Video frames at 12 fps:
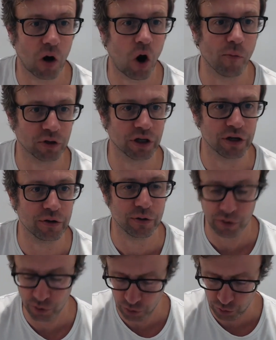option you,
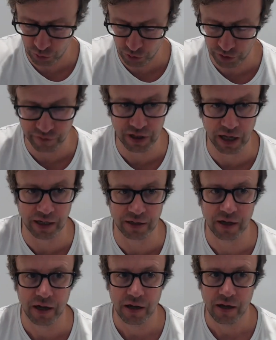you, you could have studied.
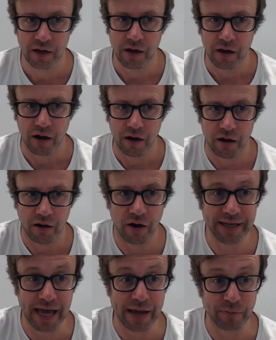I
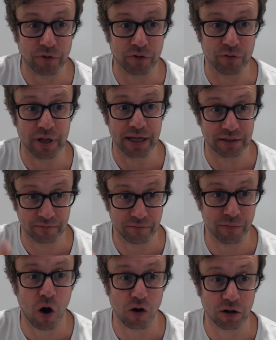came right. to this
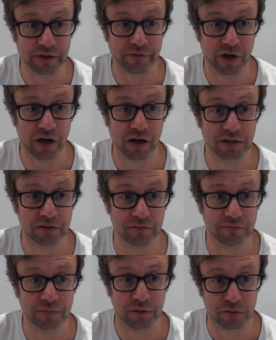marketing first.
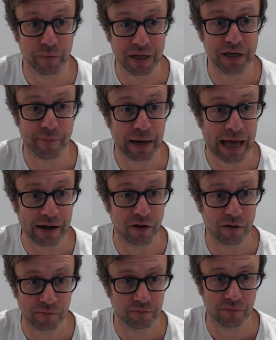I was a media
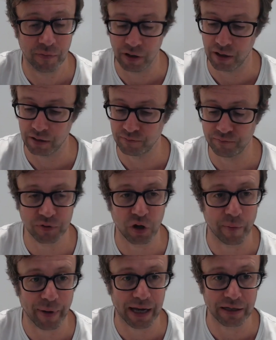planner, uh,
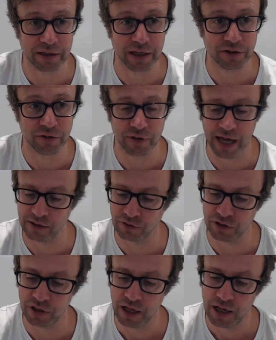started back in the year two
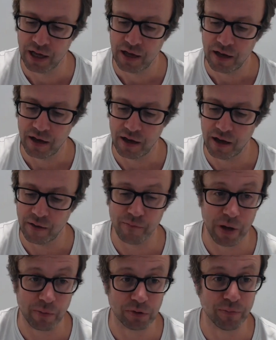thousand. Uh,
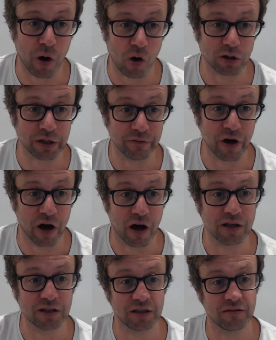it was marketing
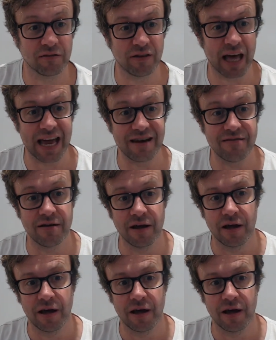first. And then